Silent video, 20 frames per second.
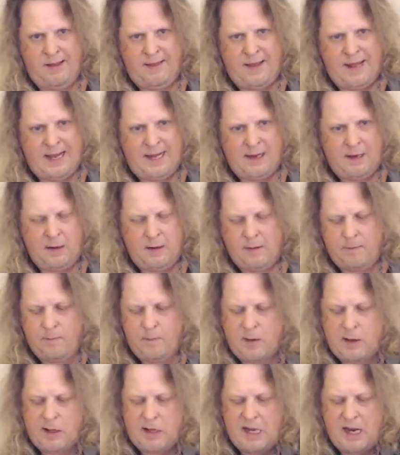that
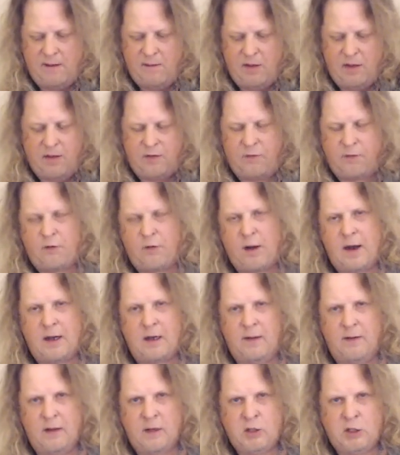7th fret
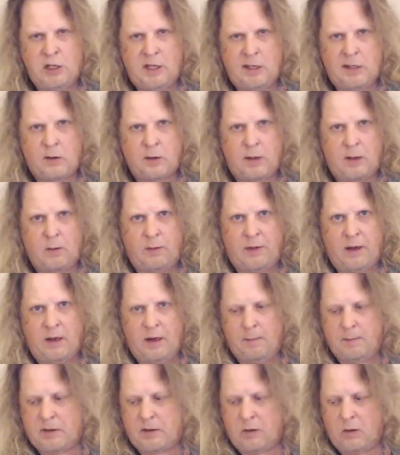on the G string with an
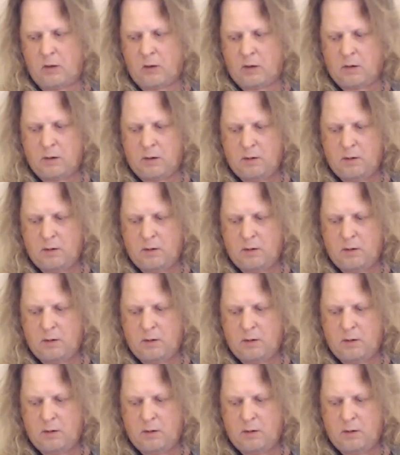up zero.